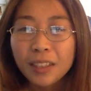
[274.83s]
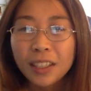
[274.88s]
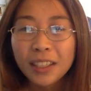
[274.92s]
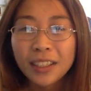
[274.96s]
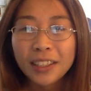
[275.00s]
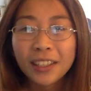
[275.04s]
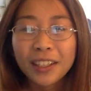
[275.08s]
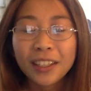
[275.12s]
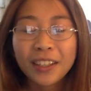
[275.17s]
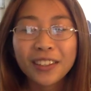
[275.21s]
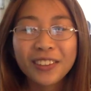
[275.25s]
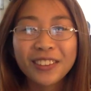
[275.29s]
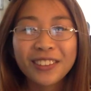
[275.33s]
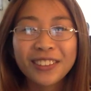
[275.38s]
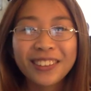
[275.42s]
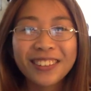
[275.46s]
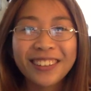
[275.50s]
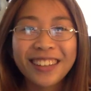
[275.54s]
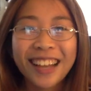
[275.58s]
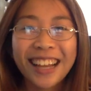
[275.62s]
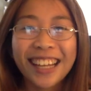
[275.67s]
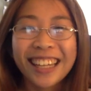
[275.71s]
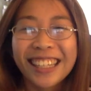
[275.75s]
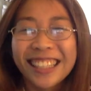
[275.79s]
So
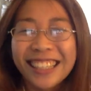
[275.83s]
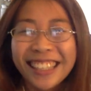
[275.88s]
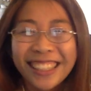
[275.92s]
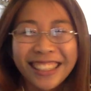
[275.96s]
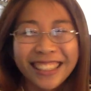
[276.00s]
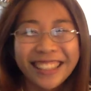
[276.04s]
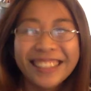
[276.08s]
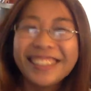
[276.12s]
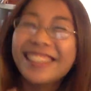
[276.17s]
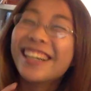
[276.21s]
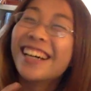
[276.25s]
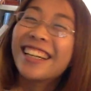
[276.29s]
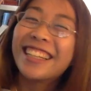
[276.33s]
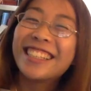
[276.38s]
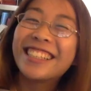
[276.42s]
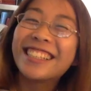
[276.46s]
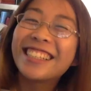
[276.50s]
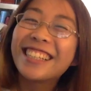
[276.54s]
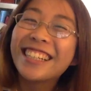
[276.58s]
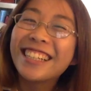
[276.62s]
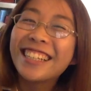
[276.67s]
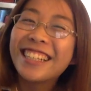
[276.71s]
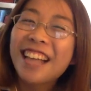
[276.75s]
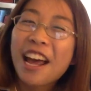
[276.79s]
I can tell you
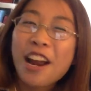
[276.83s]
honestly